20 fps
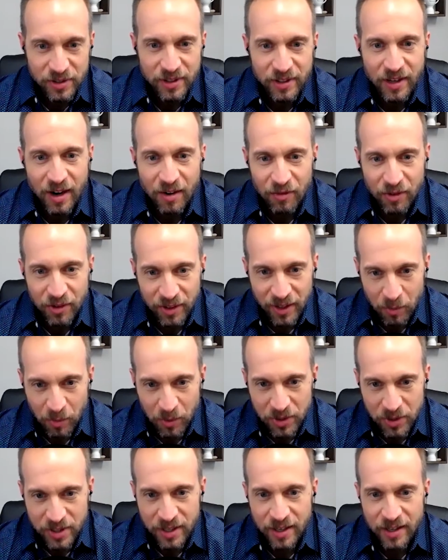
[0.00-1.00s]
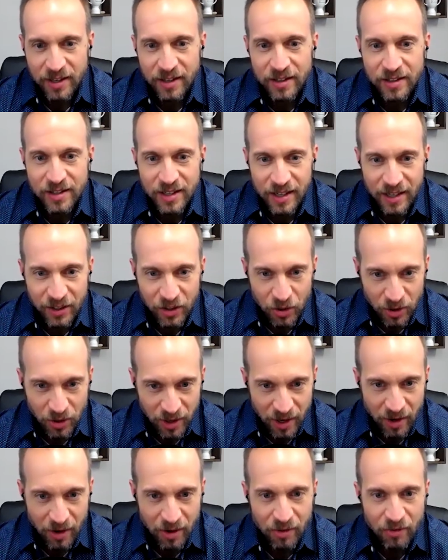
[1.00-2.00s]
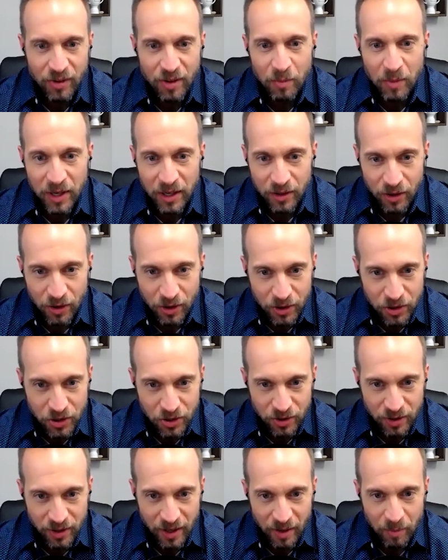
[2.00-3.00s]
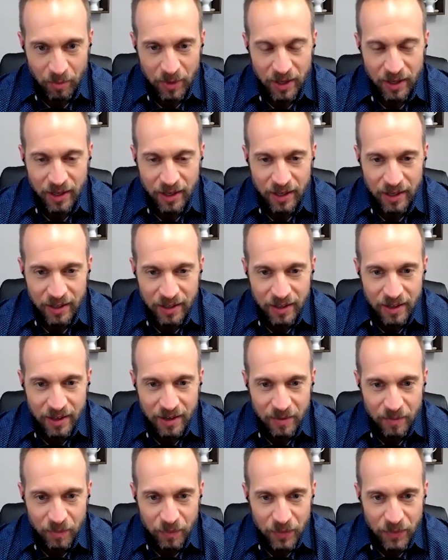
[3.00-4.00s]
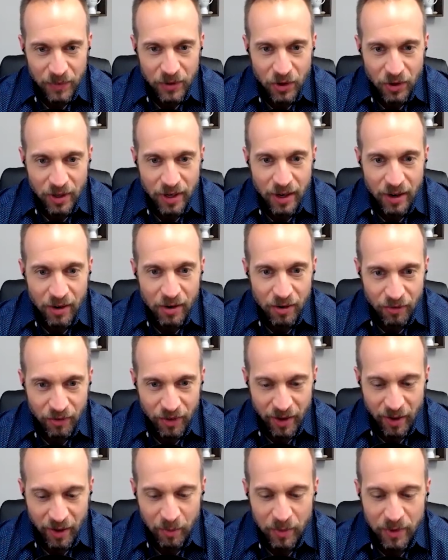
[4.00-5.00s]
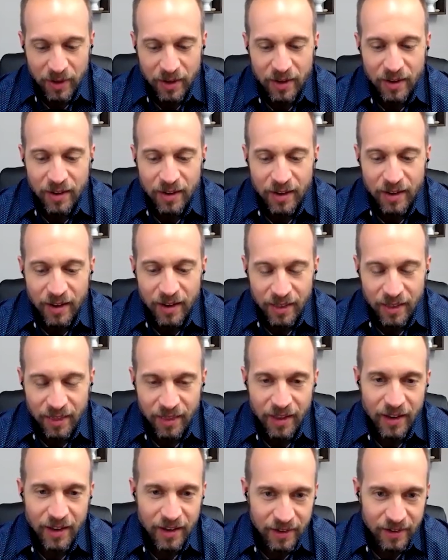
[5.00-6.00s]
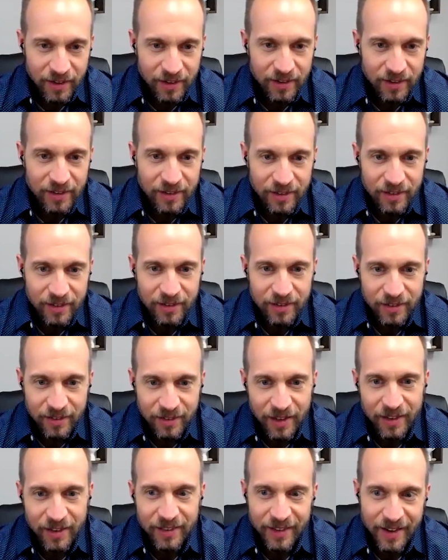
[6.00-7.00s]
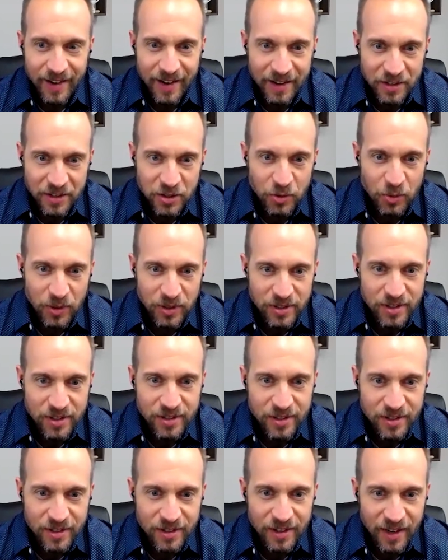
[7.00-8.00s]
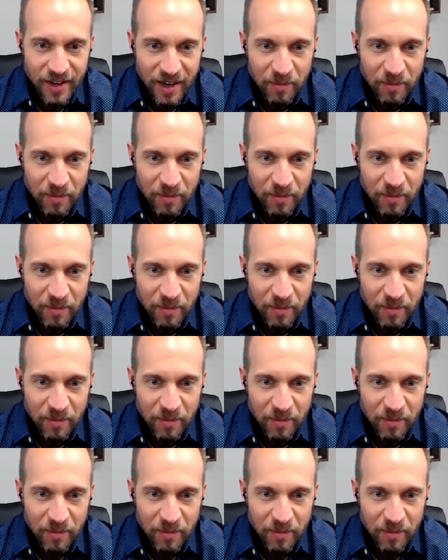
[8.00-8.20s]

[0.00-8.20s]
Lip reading: and covered them with skins, and he took care of them, and he nurtured them, and he took care of them. And then the consequences came.